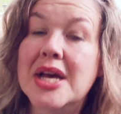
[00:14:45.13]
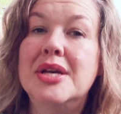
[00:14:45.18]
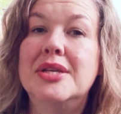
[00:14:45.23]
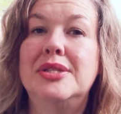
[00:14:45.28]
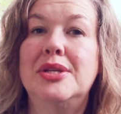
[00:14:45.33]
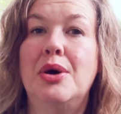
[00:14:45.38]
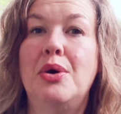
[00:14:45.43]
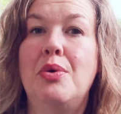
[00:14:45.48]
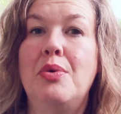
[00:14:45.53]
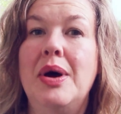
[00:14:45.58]

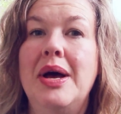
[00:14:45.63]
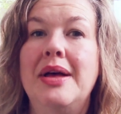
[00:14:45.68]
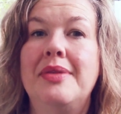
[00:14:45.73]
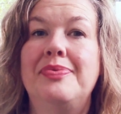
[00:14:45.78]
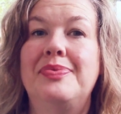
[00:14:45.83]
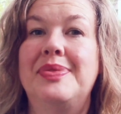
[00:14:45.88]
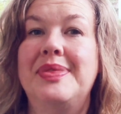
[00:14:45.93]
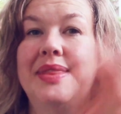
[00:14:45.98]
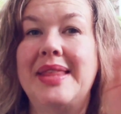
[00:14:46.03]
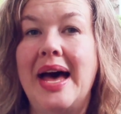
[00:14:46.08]
So
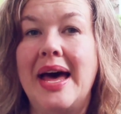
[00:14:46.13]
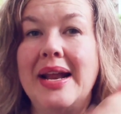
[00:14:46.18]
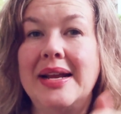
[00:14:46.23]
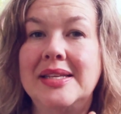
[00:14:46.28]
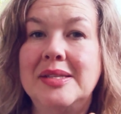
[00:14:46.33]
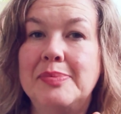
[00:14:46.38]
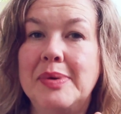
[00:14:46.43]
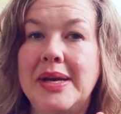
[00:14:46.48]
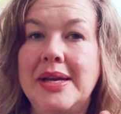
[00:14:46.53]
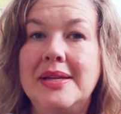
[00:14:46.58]
that
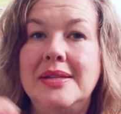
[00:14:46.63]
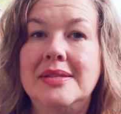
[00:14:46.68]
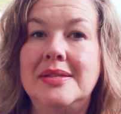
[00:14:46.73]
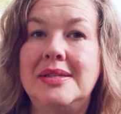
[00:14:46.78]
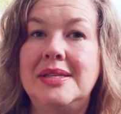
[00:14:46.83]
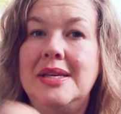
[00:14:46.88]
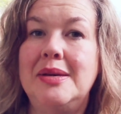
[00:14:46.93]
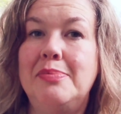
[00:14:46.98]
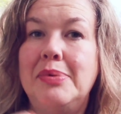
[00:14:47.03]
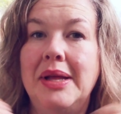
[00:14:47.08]
explains
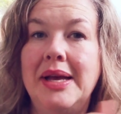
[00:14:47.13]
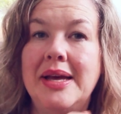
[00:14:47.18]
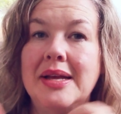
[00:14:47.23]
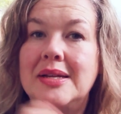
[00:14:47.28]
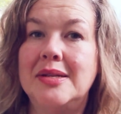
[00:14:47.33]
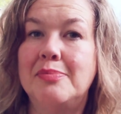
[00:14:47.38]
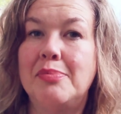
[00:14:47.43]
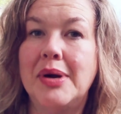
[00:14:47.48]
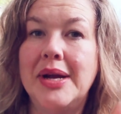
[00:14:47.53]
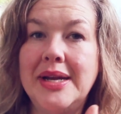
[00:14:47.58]
the
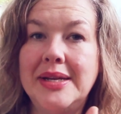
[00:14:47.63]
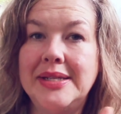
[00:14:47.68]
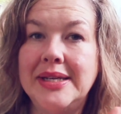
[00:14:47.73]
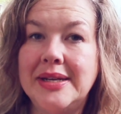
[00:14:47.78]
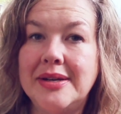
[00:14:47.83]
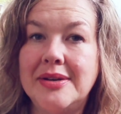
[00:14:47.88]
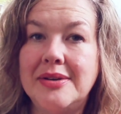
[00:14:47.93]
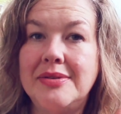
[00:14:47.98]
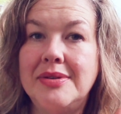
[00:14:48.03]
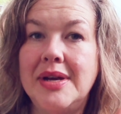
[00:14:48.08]
plant
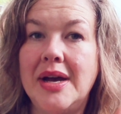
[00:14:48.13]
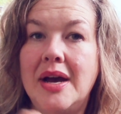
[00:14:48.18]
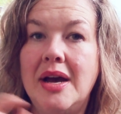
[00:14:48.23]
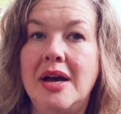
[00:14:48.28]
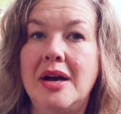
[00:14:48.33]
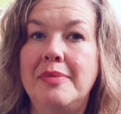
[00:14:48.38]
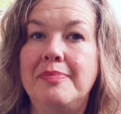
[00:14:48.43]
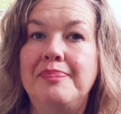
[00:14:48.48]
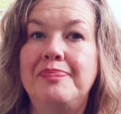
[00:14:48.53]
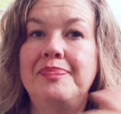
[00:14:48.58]

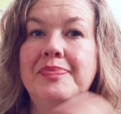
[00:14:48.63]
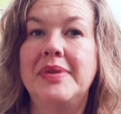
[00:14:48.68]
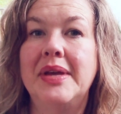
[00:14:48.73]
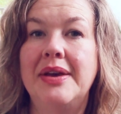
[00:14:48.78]
breakdown.